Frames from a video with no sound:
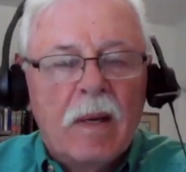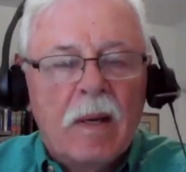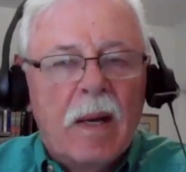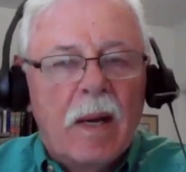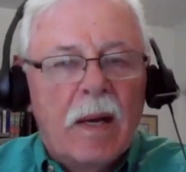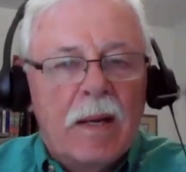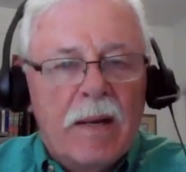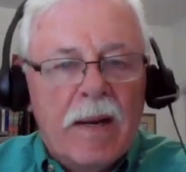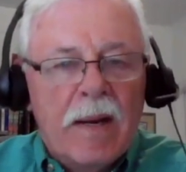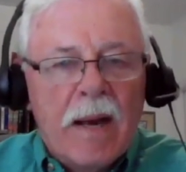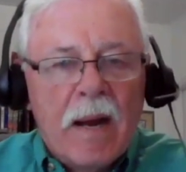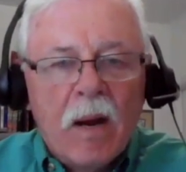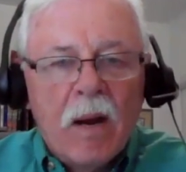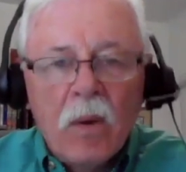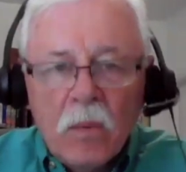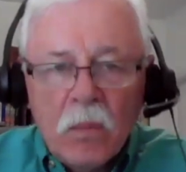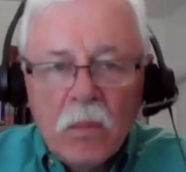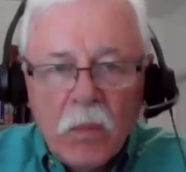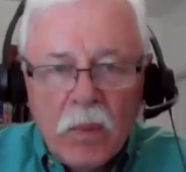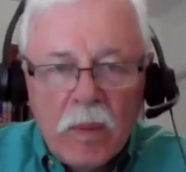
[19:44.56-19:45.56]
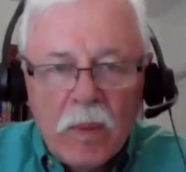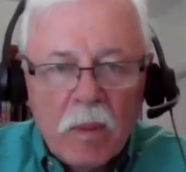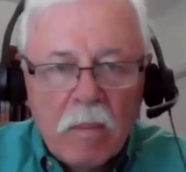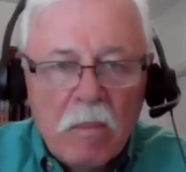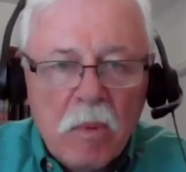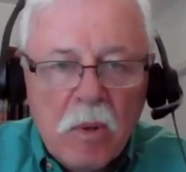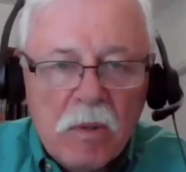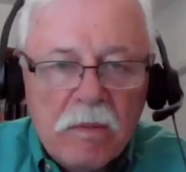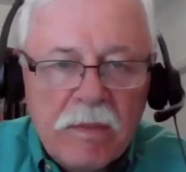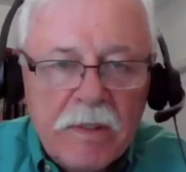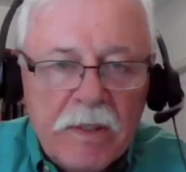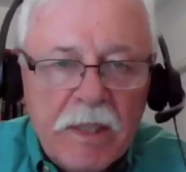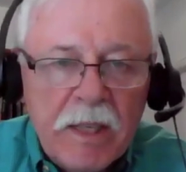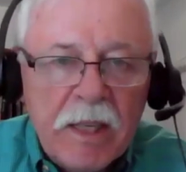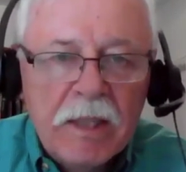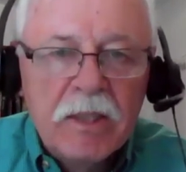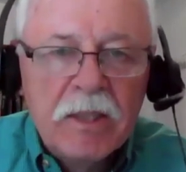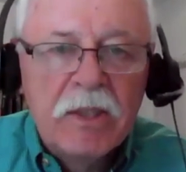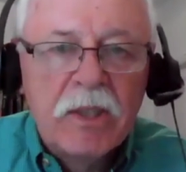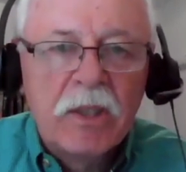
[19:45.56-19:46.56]
And now we are moving
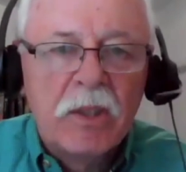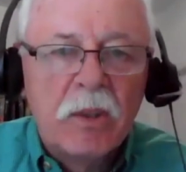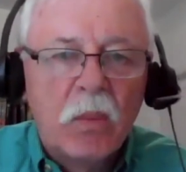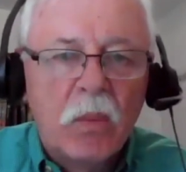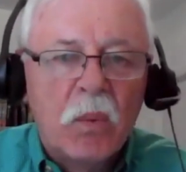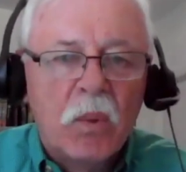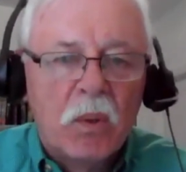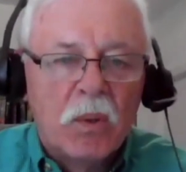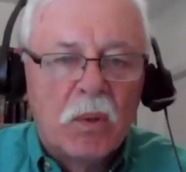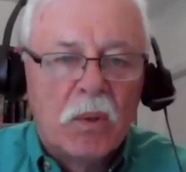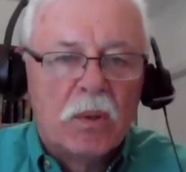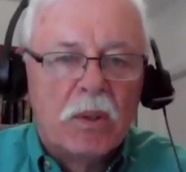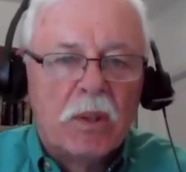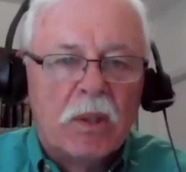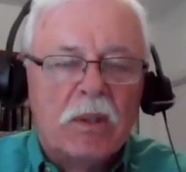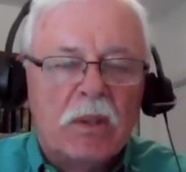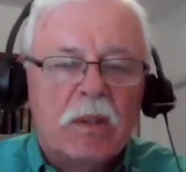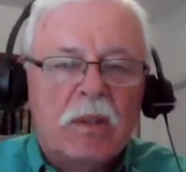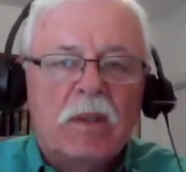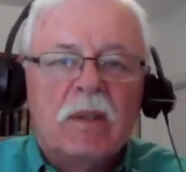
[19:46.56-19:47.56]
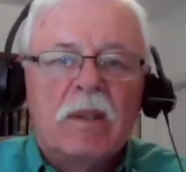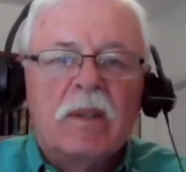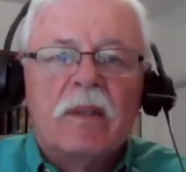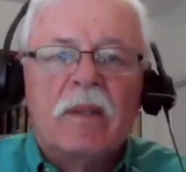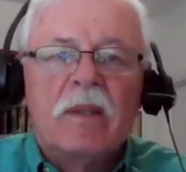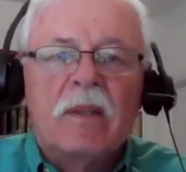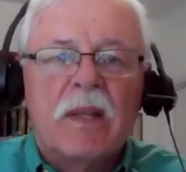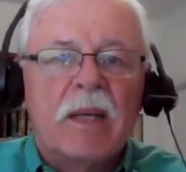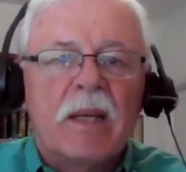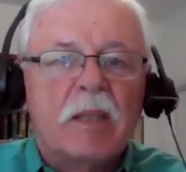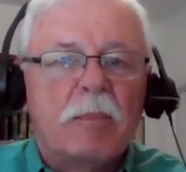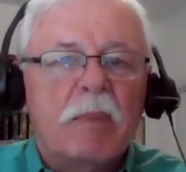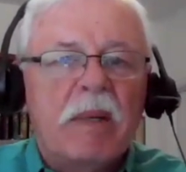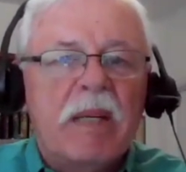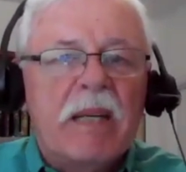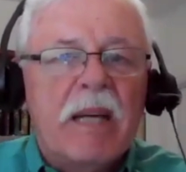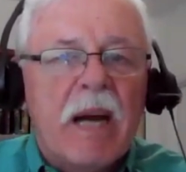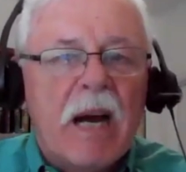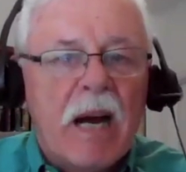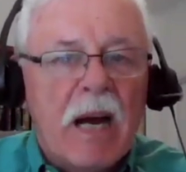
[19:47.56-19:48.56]
into the world that's
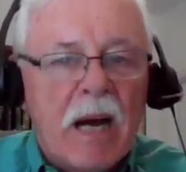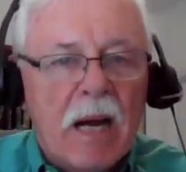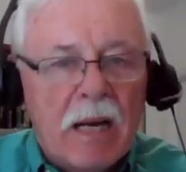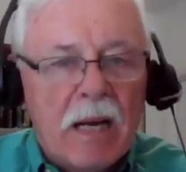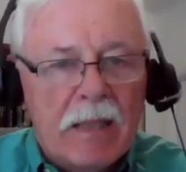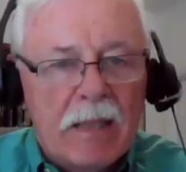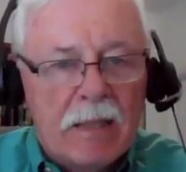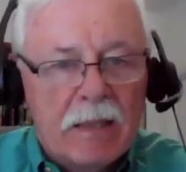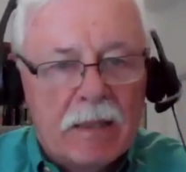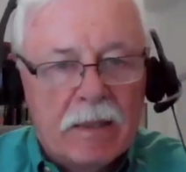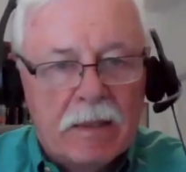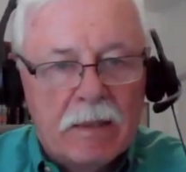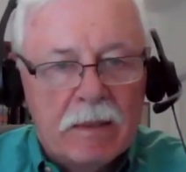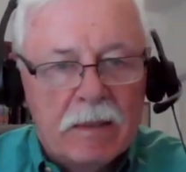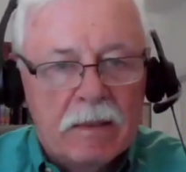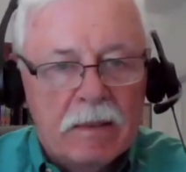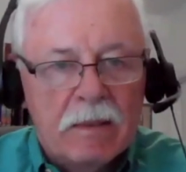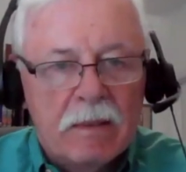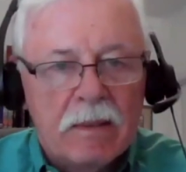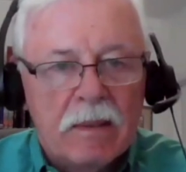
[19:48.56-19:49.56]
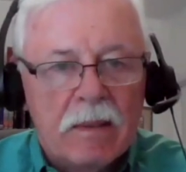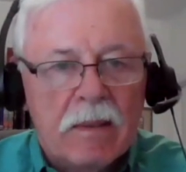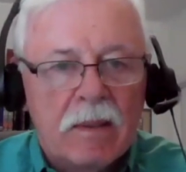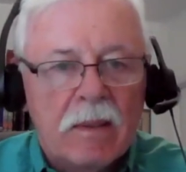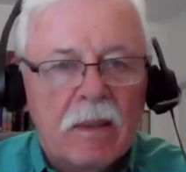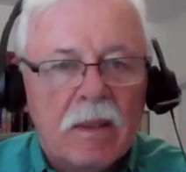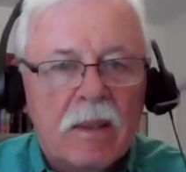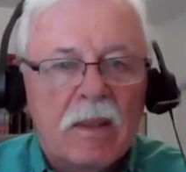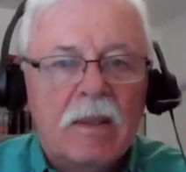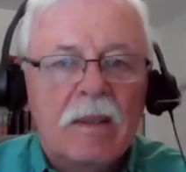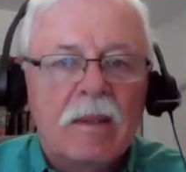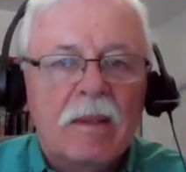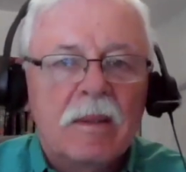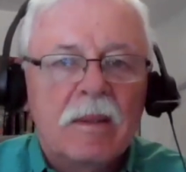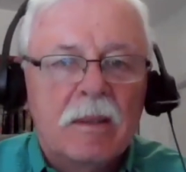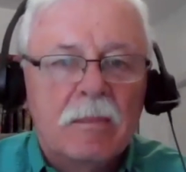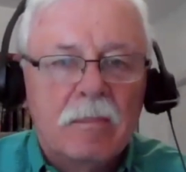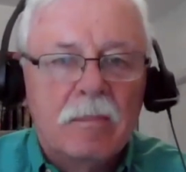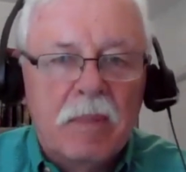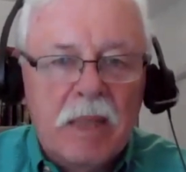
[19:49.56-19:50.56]
beyond,
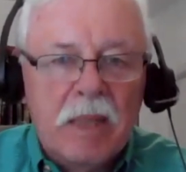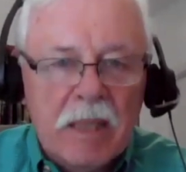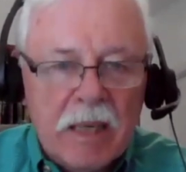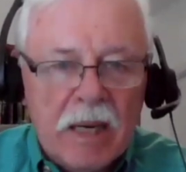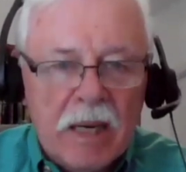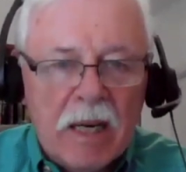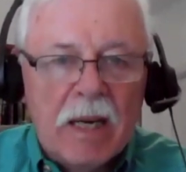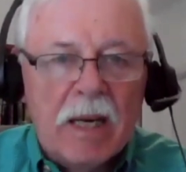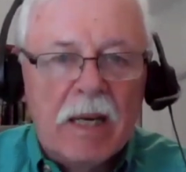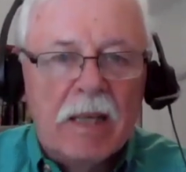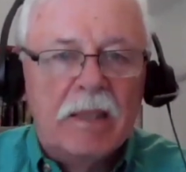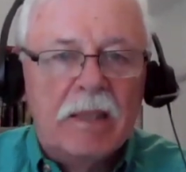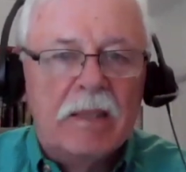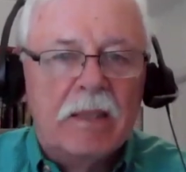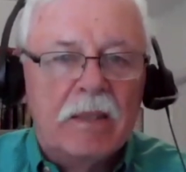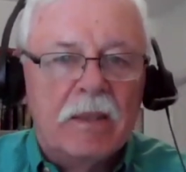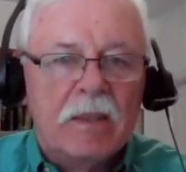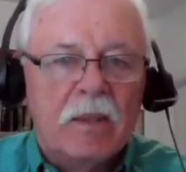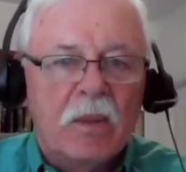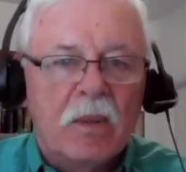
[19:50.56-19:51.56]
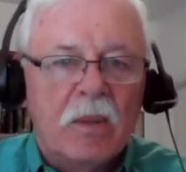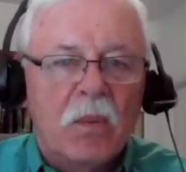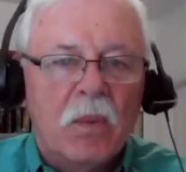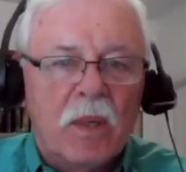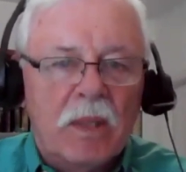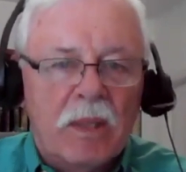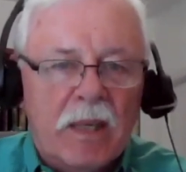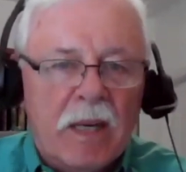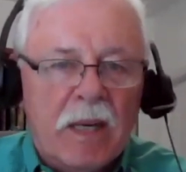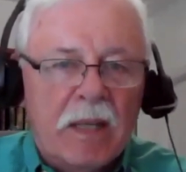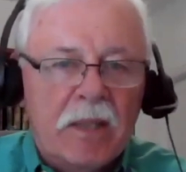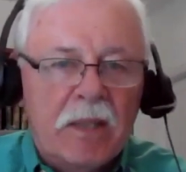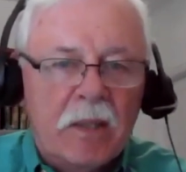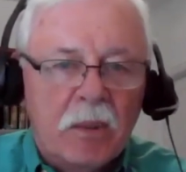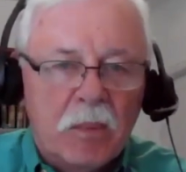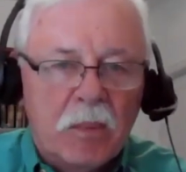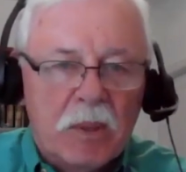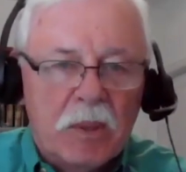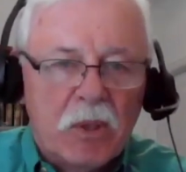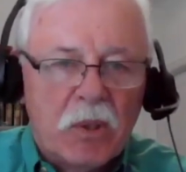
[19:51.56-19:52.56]
beyond what
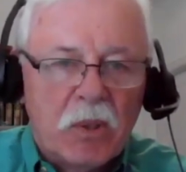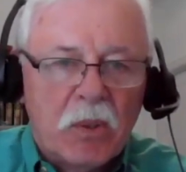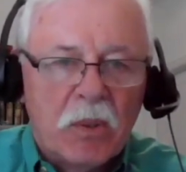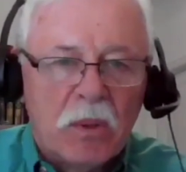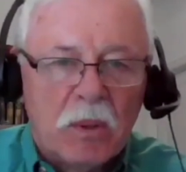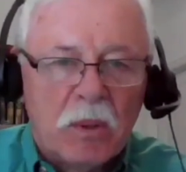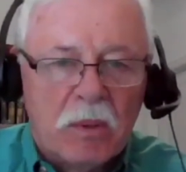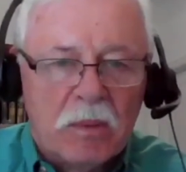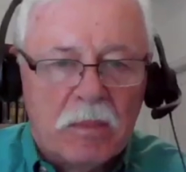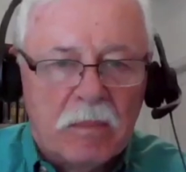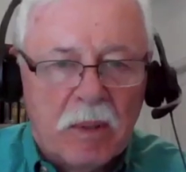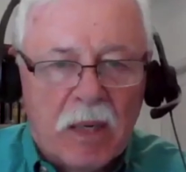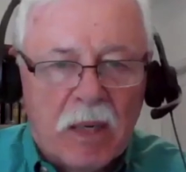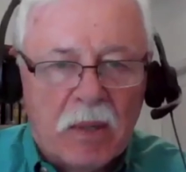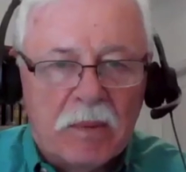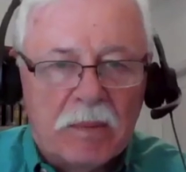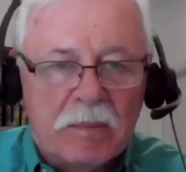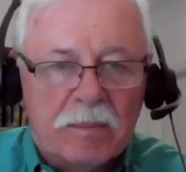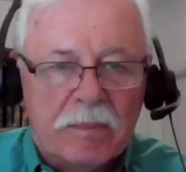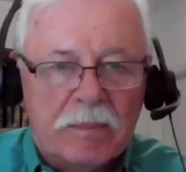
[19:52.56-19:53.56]
Daniel was told about.